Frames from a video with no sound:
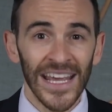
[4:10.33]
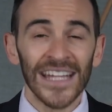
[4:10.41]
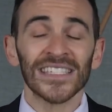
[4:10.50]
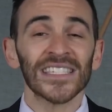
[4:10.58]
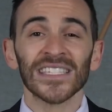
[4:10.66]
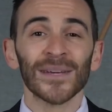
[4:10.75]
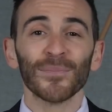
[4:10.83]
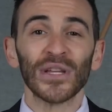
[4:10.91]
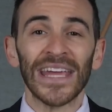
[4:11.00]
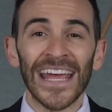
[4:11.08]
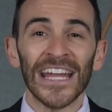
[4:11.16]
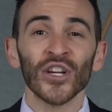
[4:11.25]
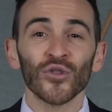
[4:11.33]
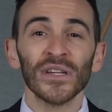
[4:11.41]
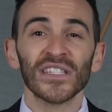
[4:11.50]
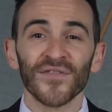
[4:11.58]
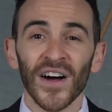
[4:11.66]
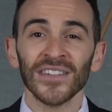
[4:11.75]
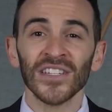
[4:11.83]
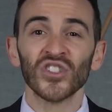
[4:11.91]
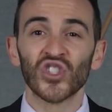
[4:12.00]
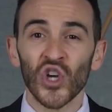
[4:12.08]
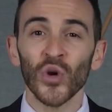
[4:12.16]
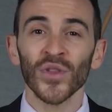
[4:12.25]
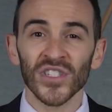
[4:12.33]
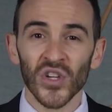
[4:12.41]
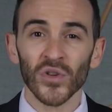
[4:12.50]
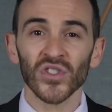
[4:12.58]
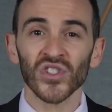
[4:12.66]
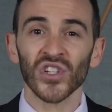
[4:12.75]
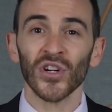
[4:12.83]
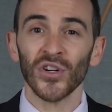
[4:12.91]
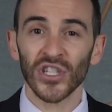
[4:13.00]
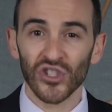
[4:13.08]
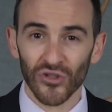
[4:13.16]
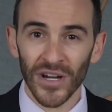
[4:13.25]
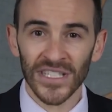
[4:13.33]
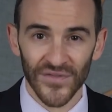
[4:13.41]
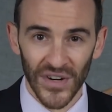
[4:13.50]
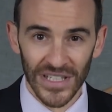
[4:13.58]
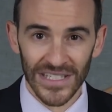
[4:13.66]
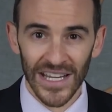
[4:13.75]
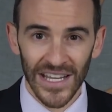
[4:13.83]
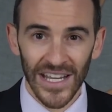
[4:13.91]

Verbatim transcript: it's to simply increase funding to the Social Security Trust Fund.